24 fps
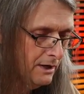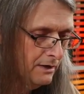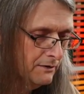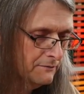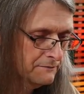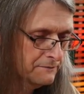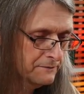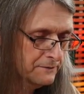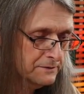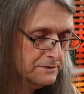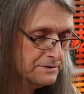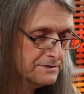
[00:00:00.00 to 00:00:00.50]

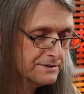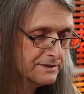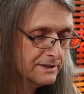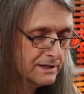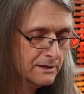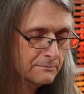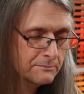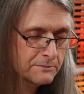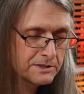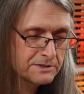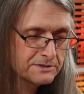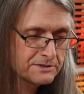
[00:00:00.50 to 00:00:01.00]
First thing
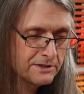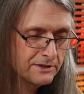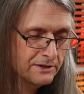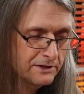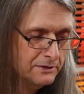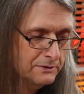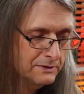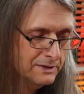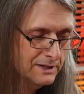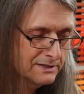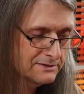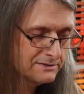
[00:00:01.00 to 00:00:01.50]
I'm going to tell
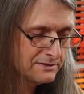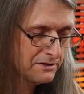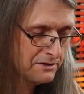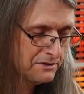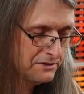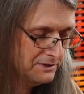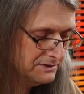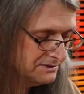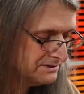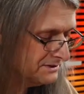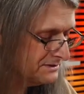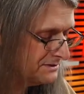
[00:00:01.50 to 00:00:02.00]
you is
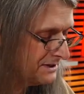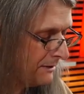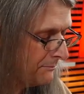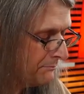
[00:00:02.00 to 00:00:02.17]
this is